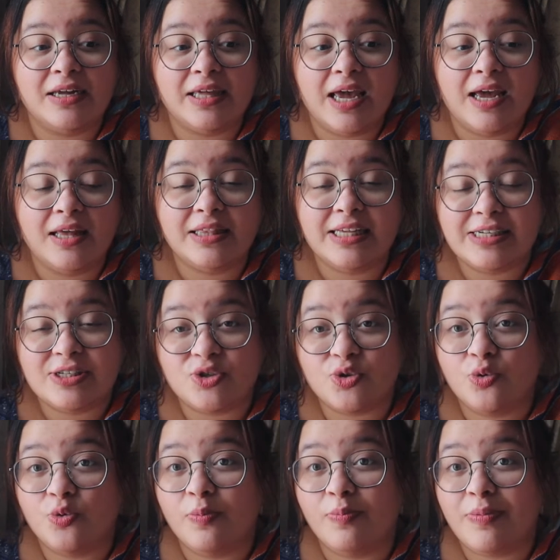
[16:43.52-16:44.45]
yeah, these
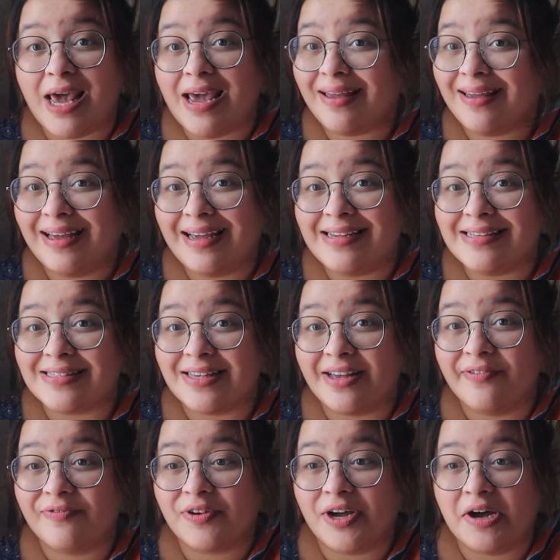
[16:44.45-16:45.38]
two black guys
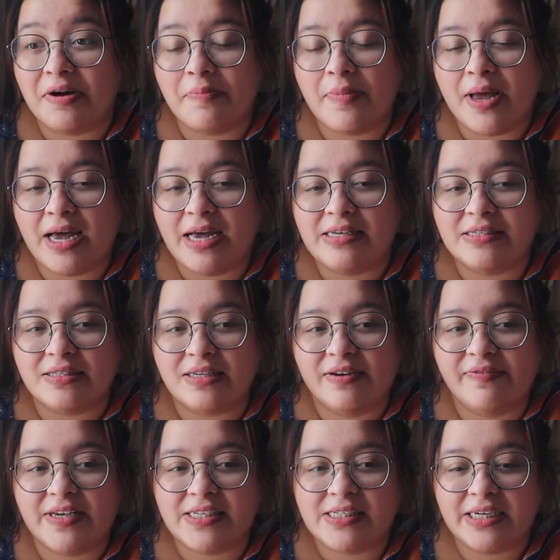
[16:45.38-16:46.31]
have come as
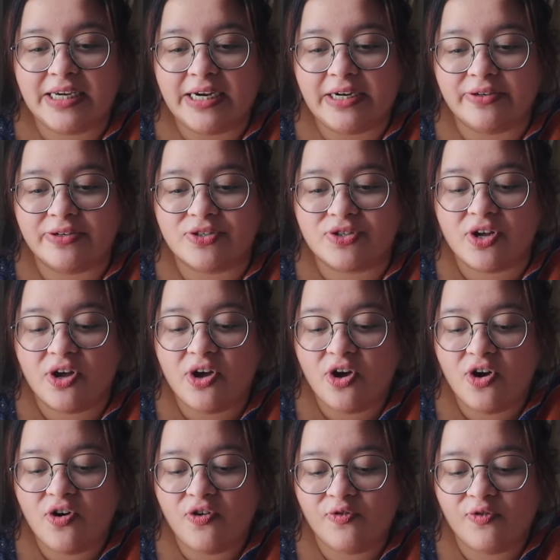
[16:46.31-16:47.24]
investigators
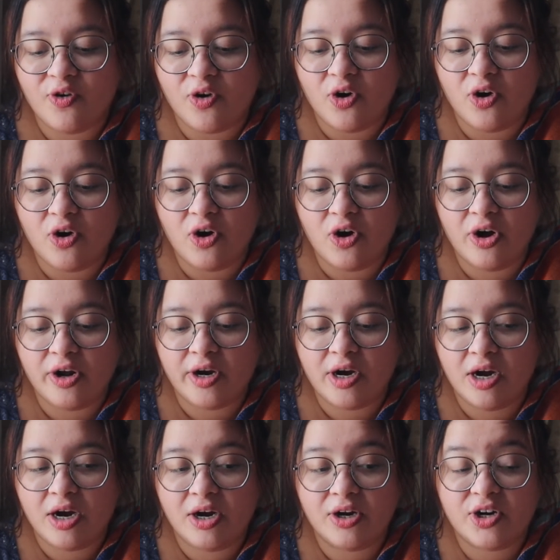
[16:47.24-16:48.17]
for
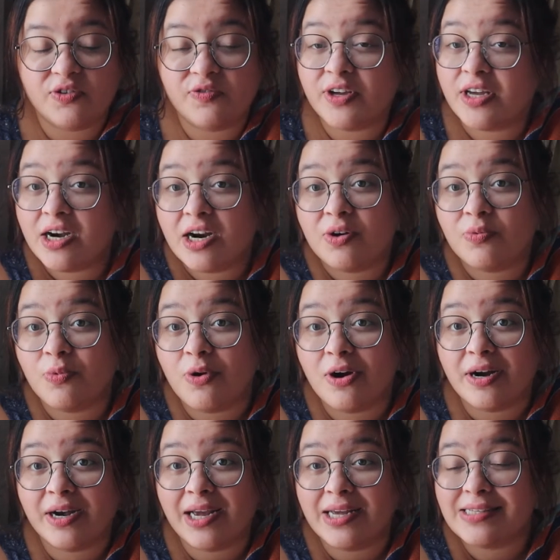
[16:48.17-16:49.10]
to figure out
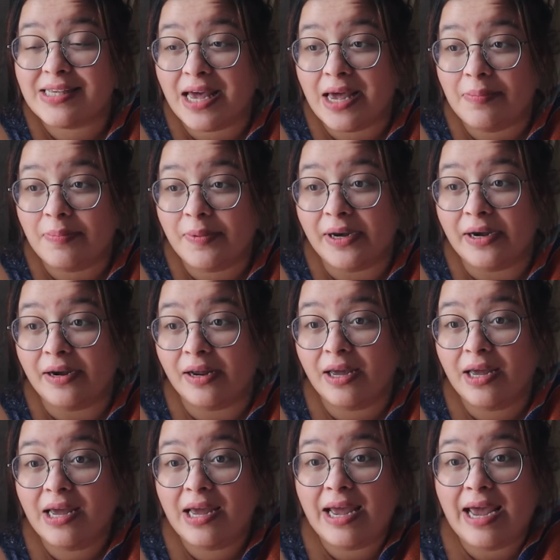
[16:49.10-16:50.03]
what has happened,
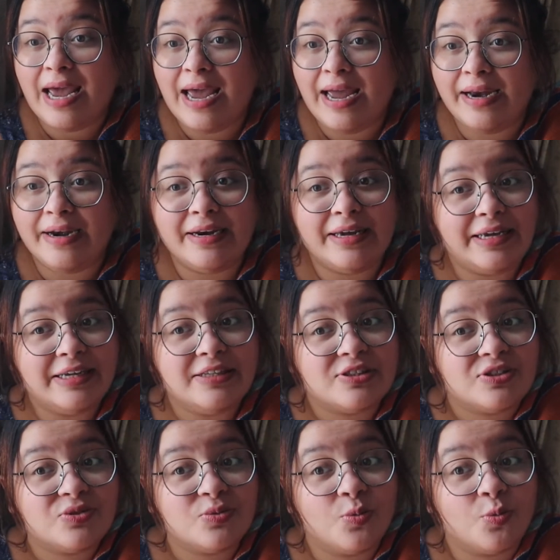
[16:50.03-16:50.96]
and
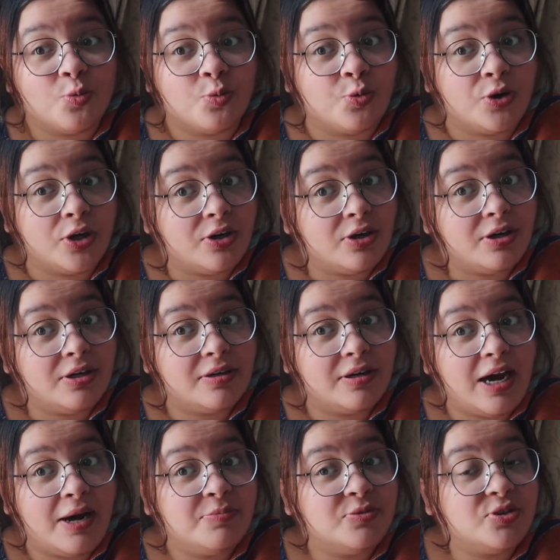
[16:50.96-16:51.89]
it's weird.
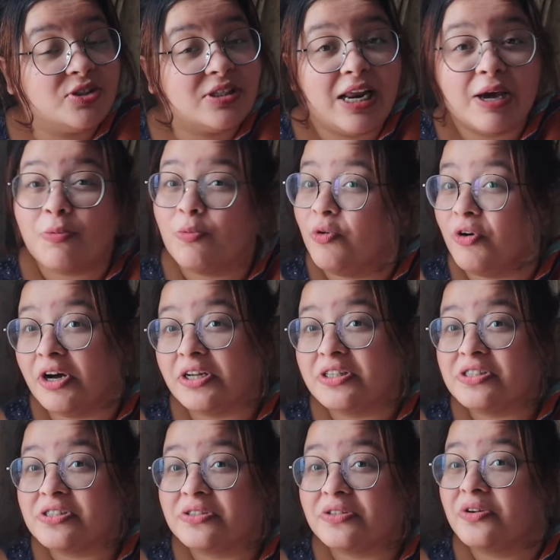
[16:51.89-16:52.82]
I'm just like,
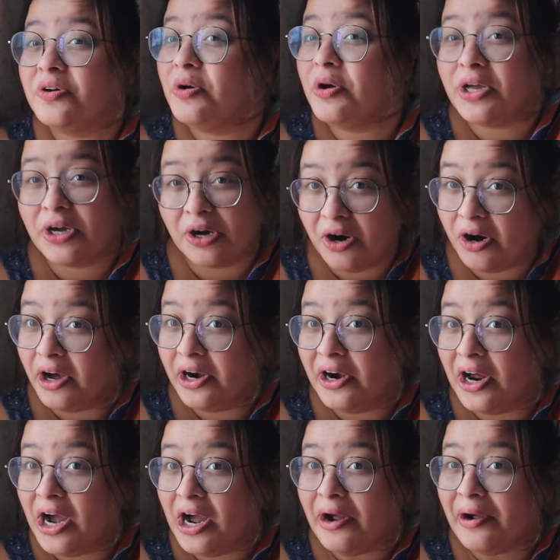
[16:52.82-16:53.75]
what's going
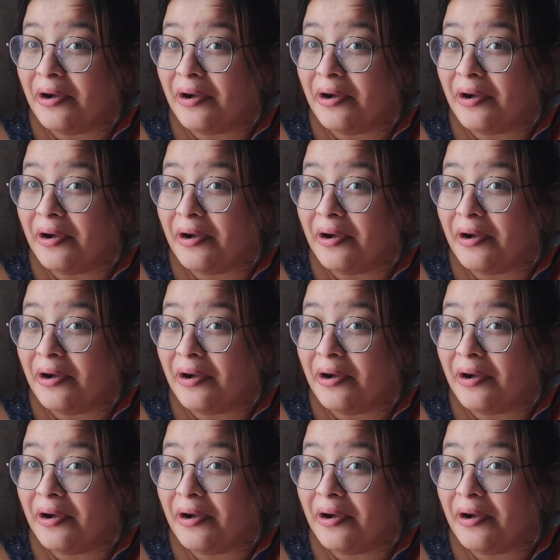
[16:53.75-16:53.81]
on?